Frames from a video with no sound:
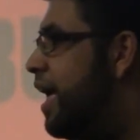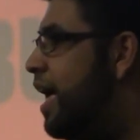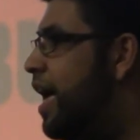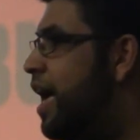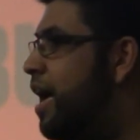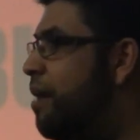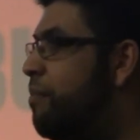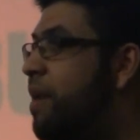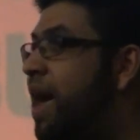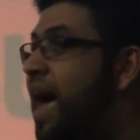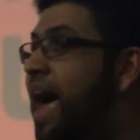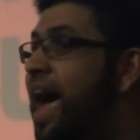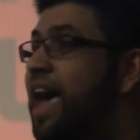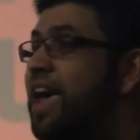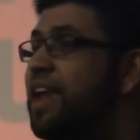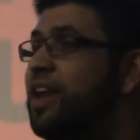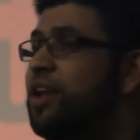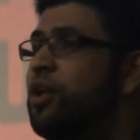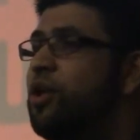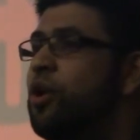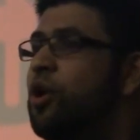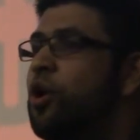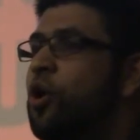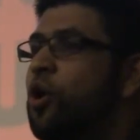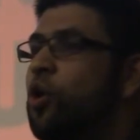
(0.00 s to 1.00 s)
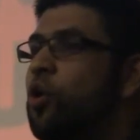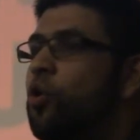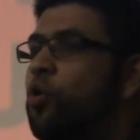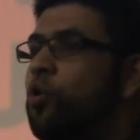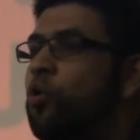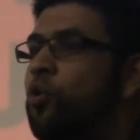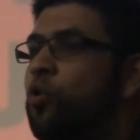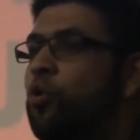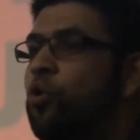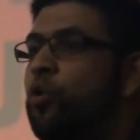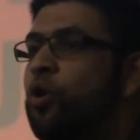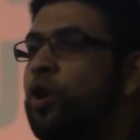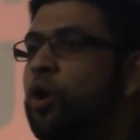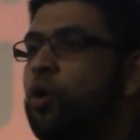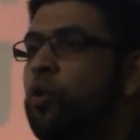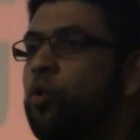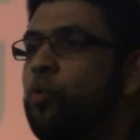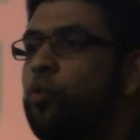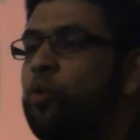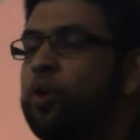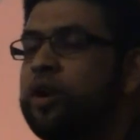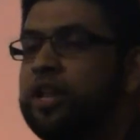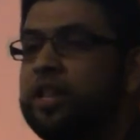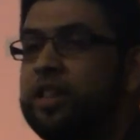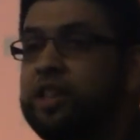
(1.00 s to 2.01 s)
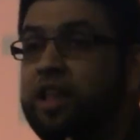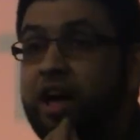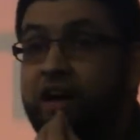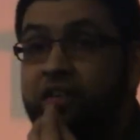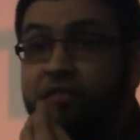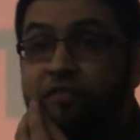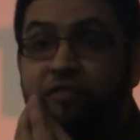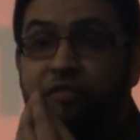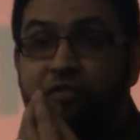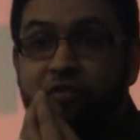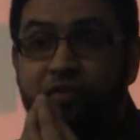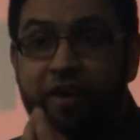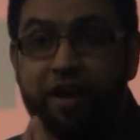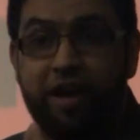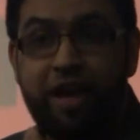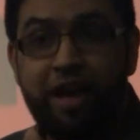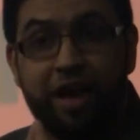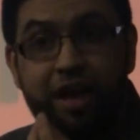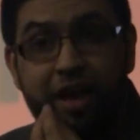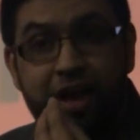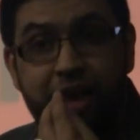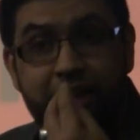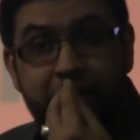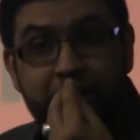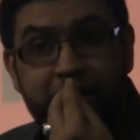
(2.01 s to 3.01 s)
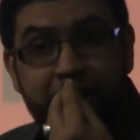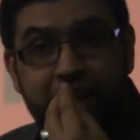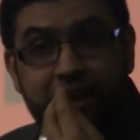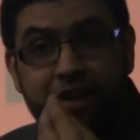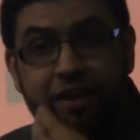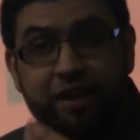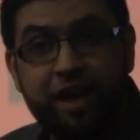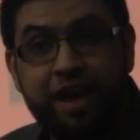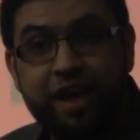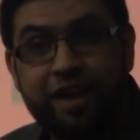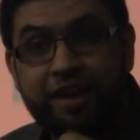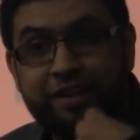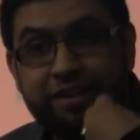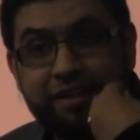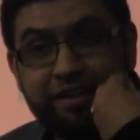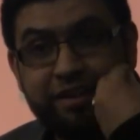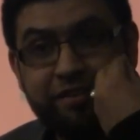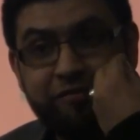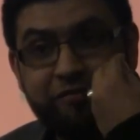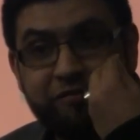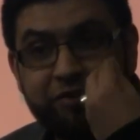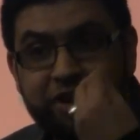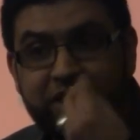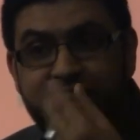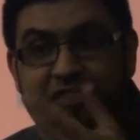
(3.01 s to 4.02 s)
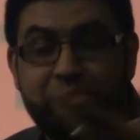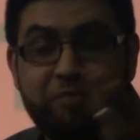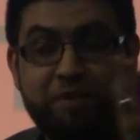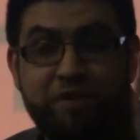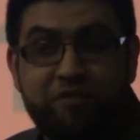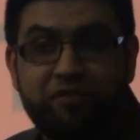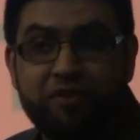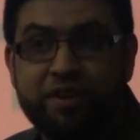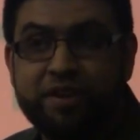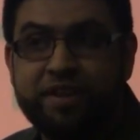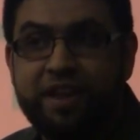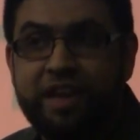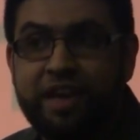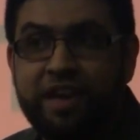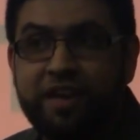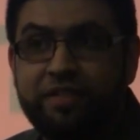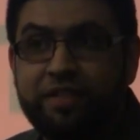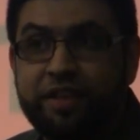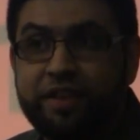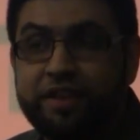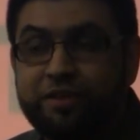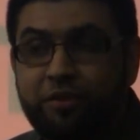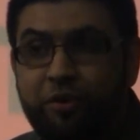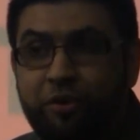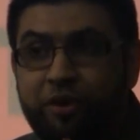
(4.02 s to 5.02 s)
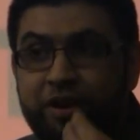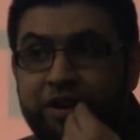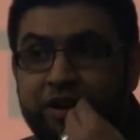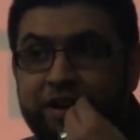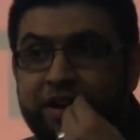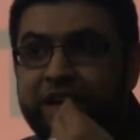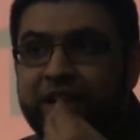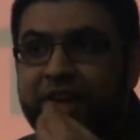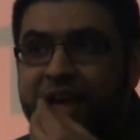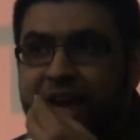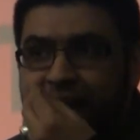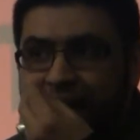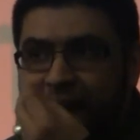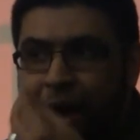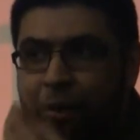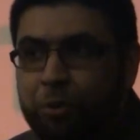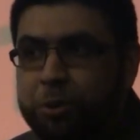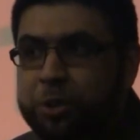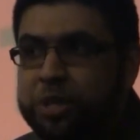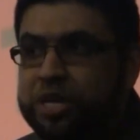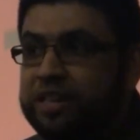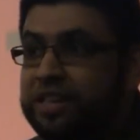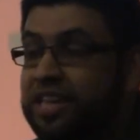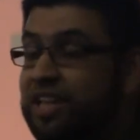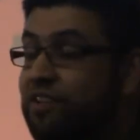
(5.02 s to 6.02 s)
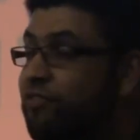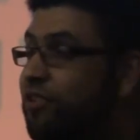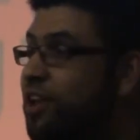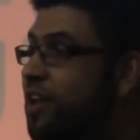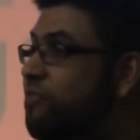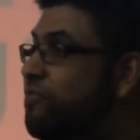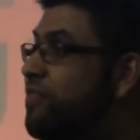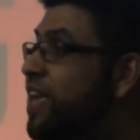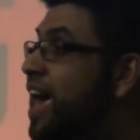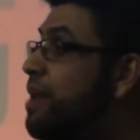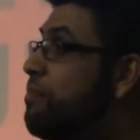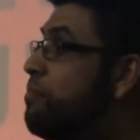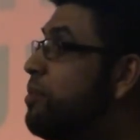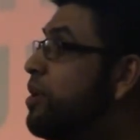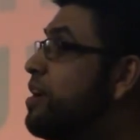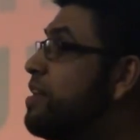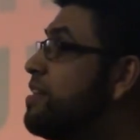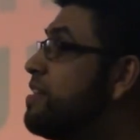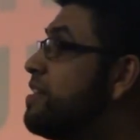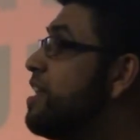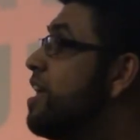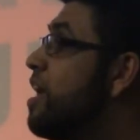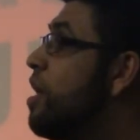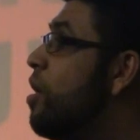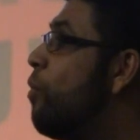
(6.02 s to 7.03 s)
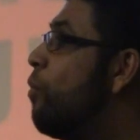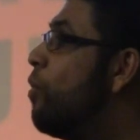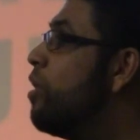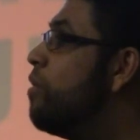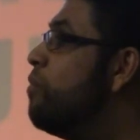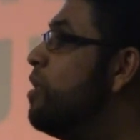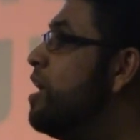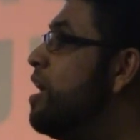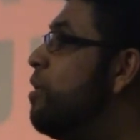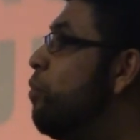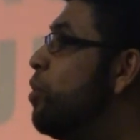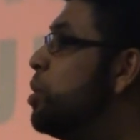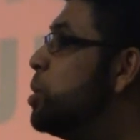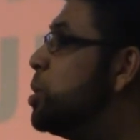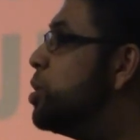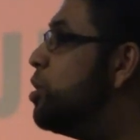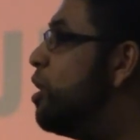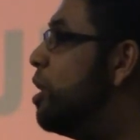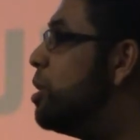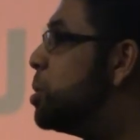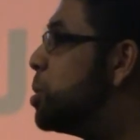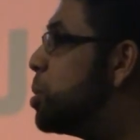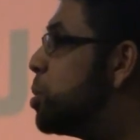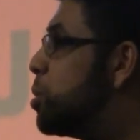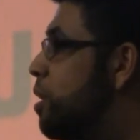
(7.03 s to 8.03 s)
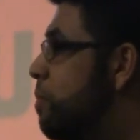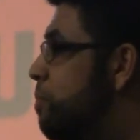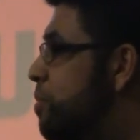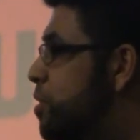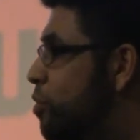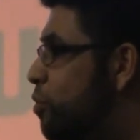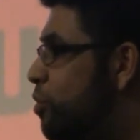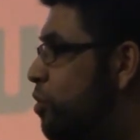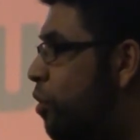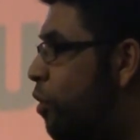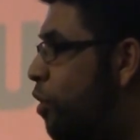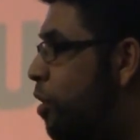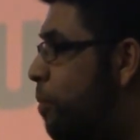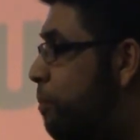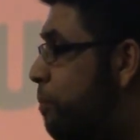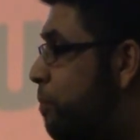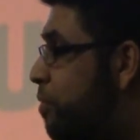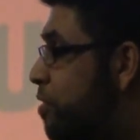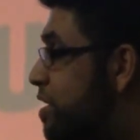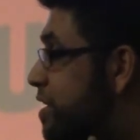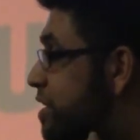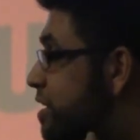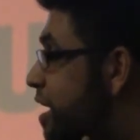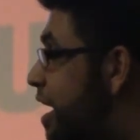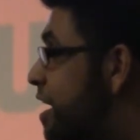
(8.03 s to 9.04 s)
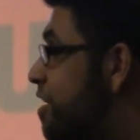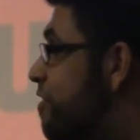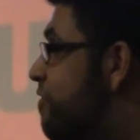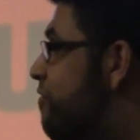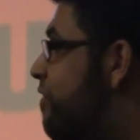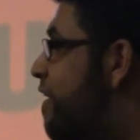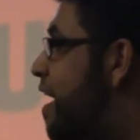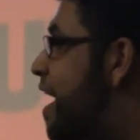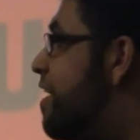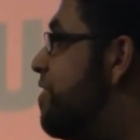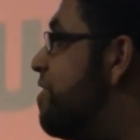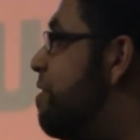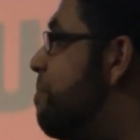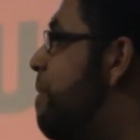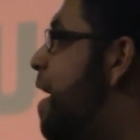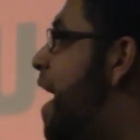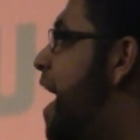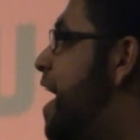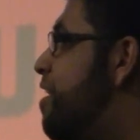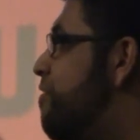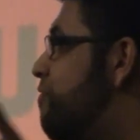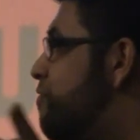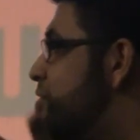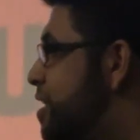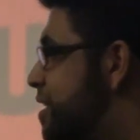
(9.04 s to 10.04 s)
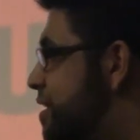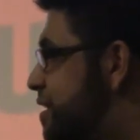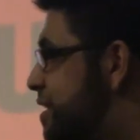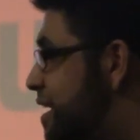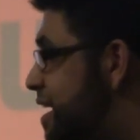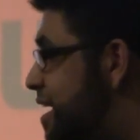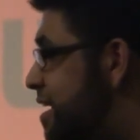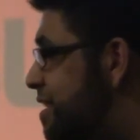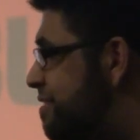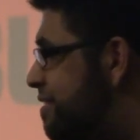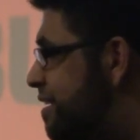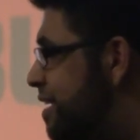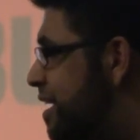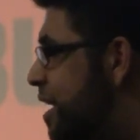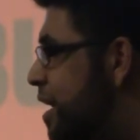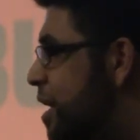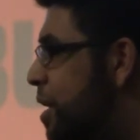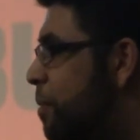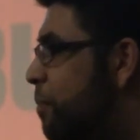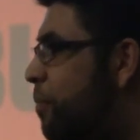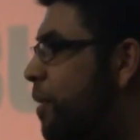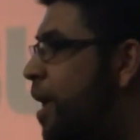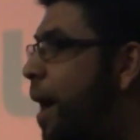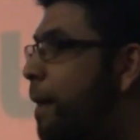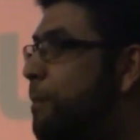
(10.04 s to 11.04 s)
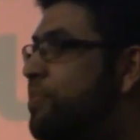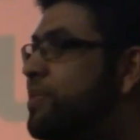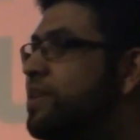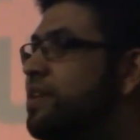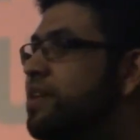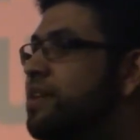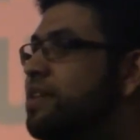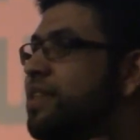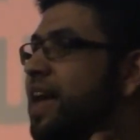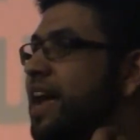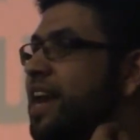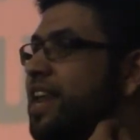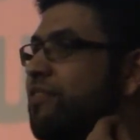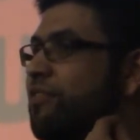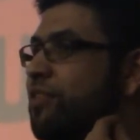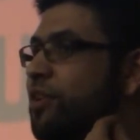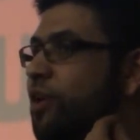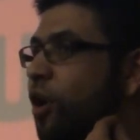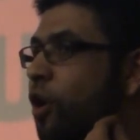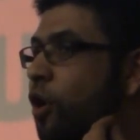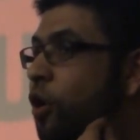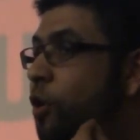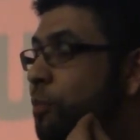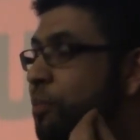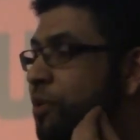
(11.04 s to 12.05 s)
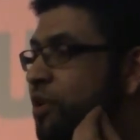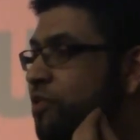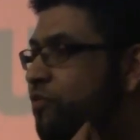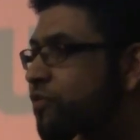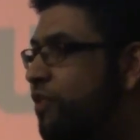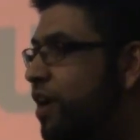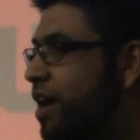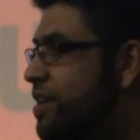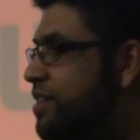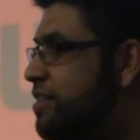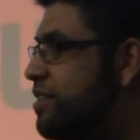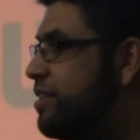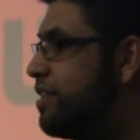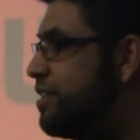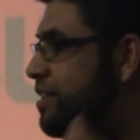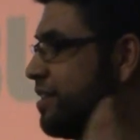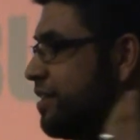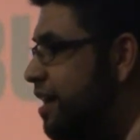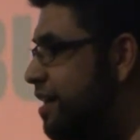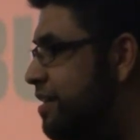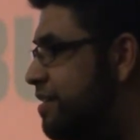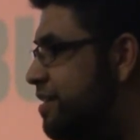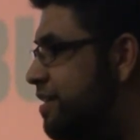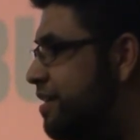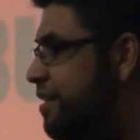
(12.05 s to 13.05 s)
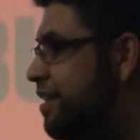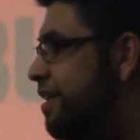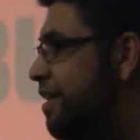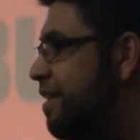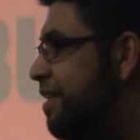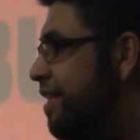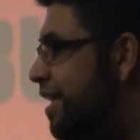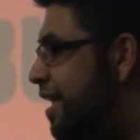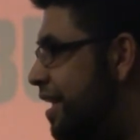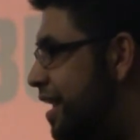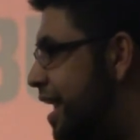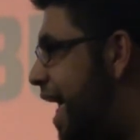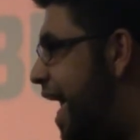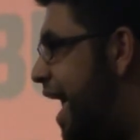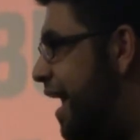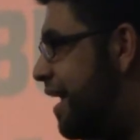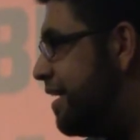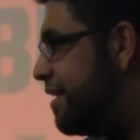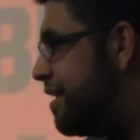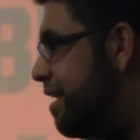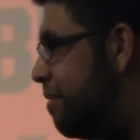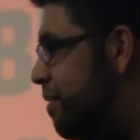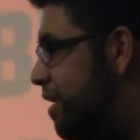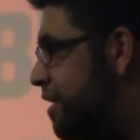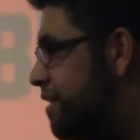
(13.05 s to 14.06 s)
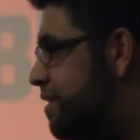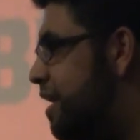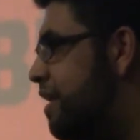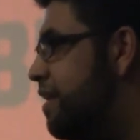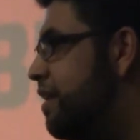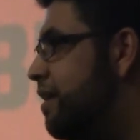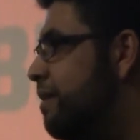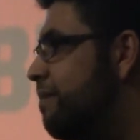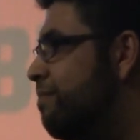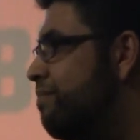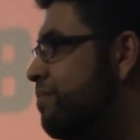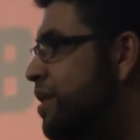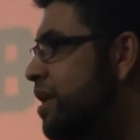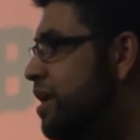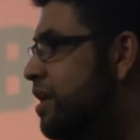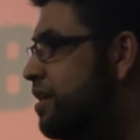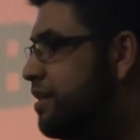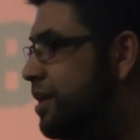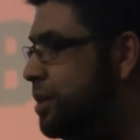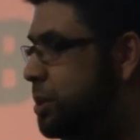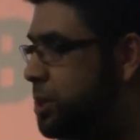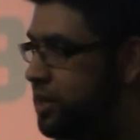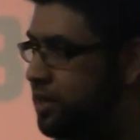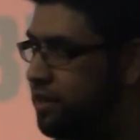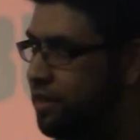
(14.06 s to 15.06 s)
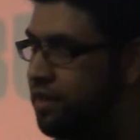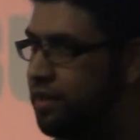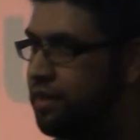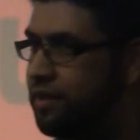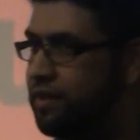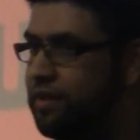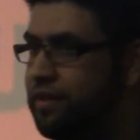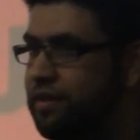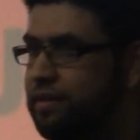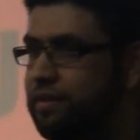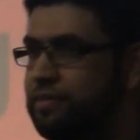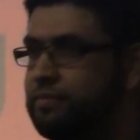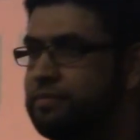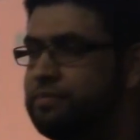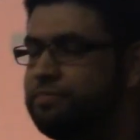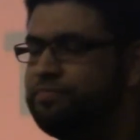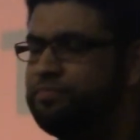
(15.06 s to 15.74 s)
a man who would love, and forgive me for saying this, or I will just leave it at that, because when we wish to attribute or personify the man of Yazid, perhaps it is not even open for us to discuss it in an academic setting such as this.